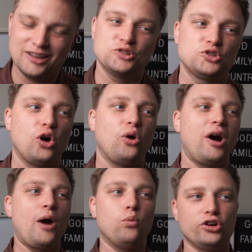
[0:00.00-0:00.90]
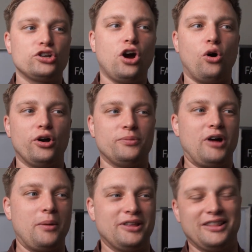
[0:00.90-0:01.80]
So I wouldn't call it
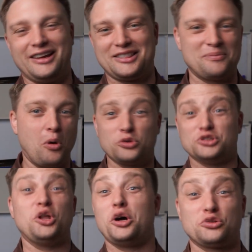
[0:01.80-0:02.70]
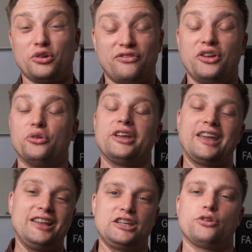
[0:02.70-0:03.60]
probably like the most luxury
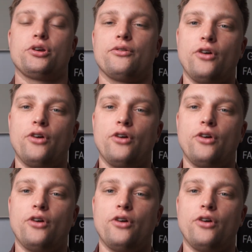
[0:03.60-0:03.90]
feeling interior of